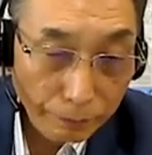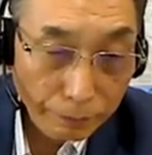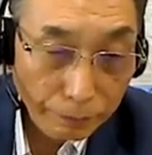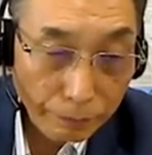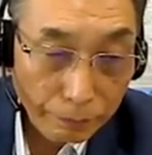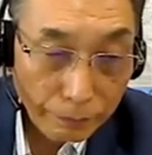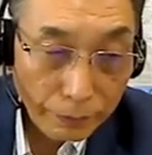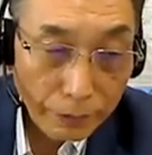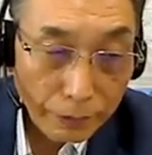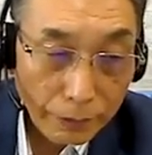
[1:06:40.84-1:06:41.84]
uh,
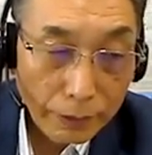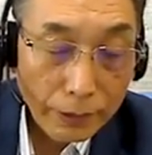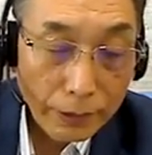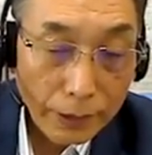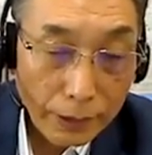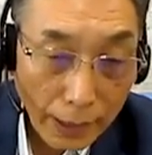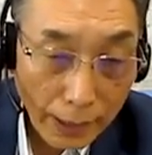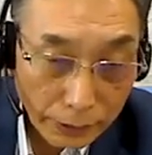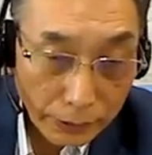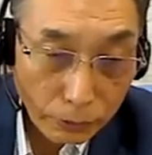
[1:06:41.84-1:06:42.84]
work as a leader.
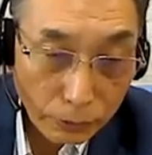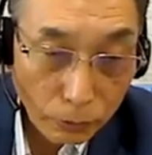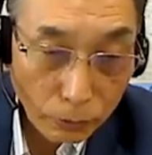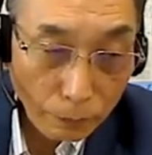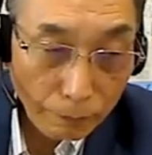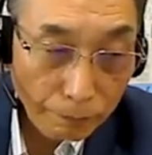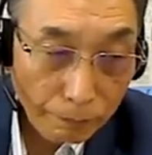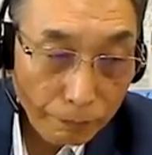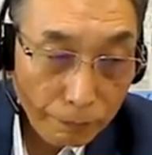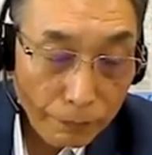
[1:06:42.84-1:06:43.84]
So it's
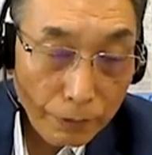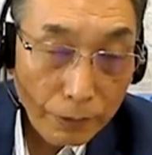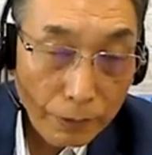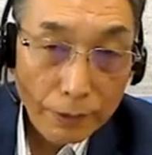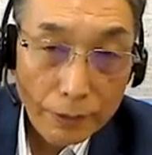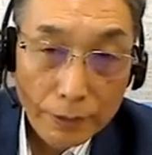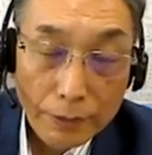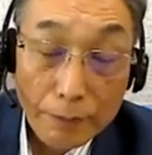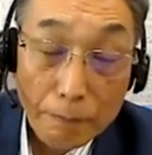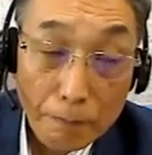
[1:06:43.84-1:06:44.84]
not an instruction,
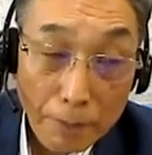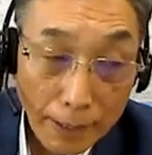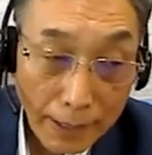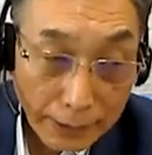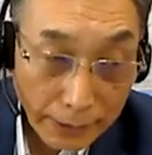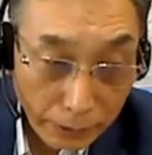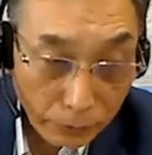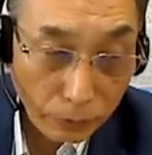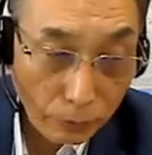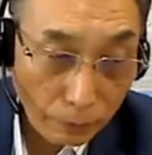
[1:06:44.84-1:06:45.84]
but it's not an
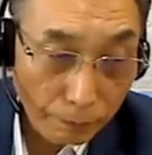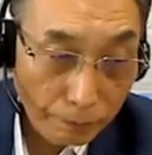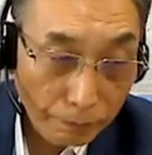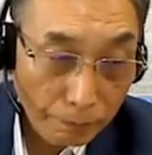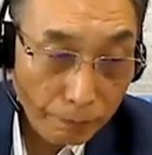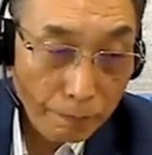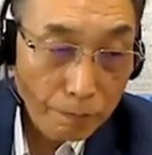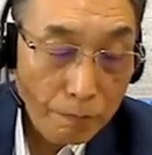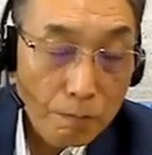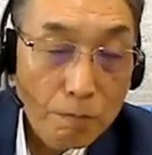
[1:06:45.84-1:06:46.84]
order, but we need to
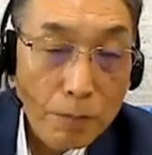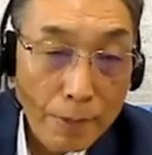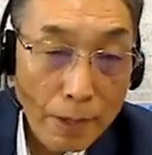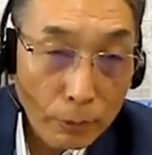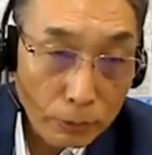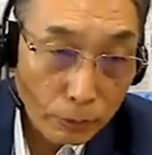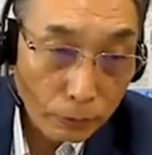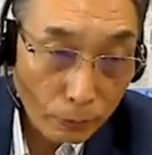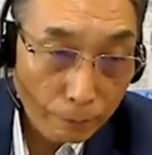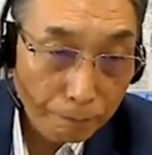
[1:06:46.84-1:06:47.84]
believe in
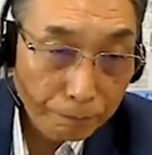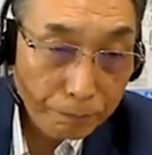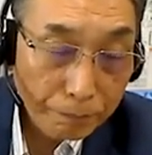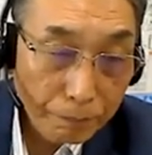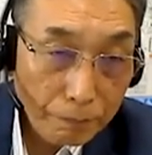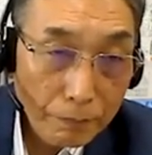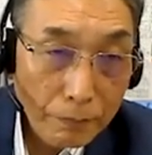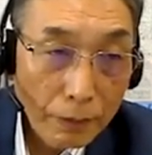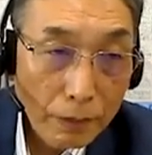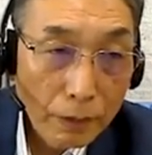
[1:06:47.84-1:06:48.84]
and expect
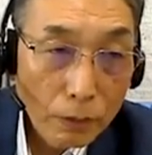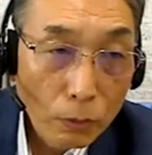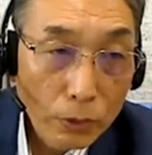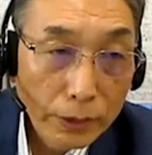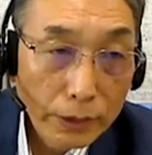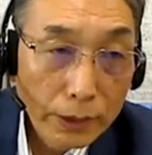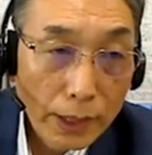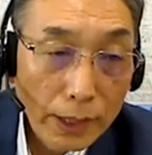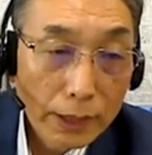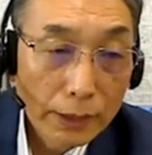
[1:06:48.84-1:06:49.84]
the
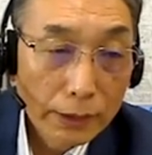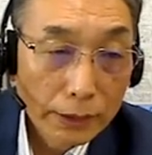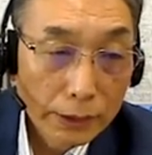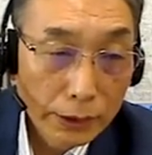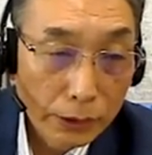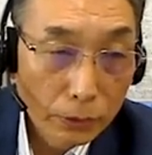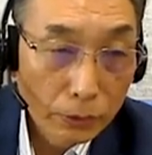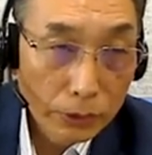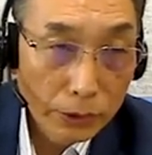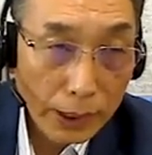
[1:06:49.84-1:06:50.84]
children and
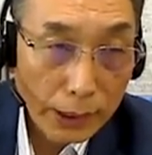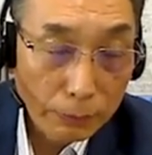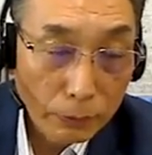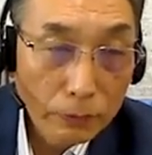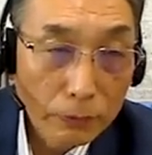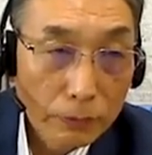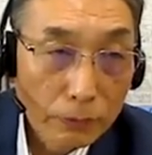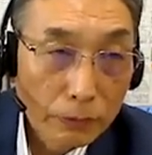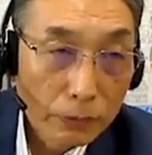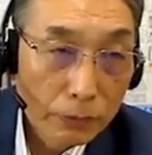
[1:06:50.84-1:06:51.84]
let them
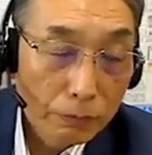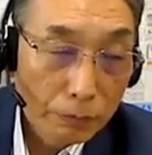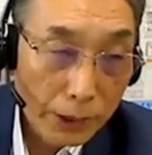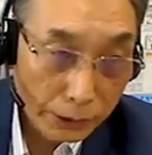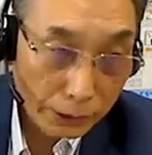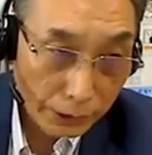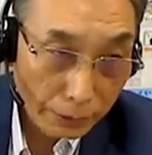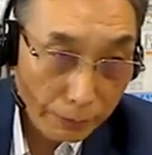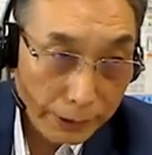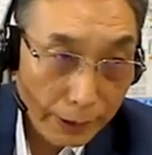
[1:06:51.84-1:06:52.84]
do the
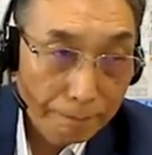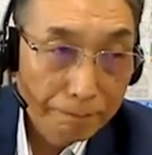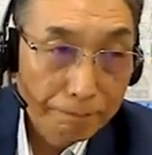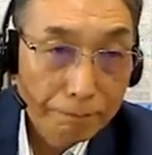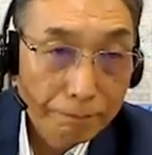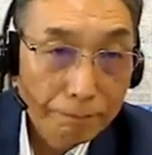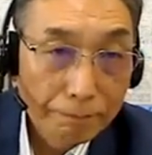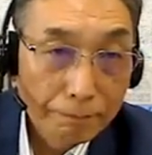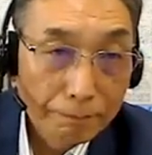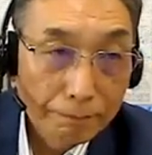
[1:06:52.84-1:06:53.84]
work. And we also
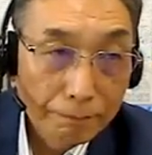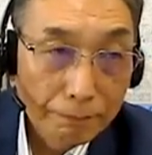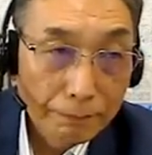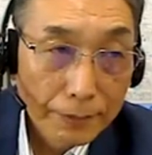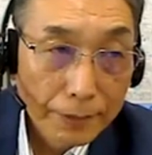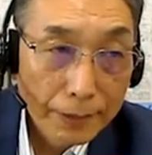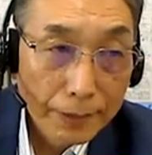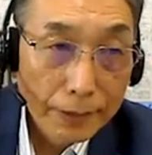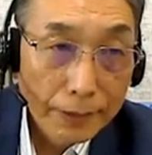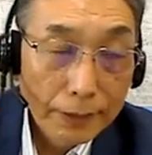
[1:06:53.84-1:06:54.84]
need to monitor
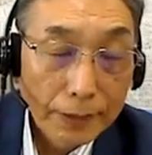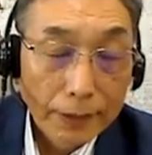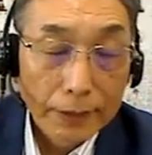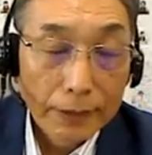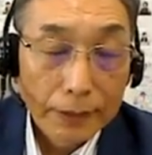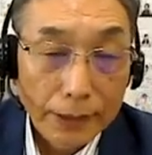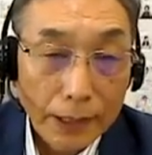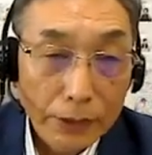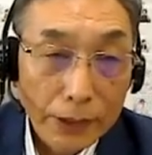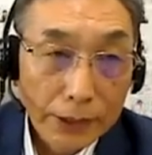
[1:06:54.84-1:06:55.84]
them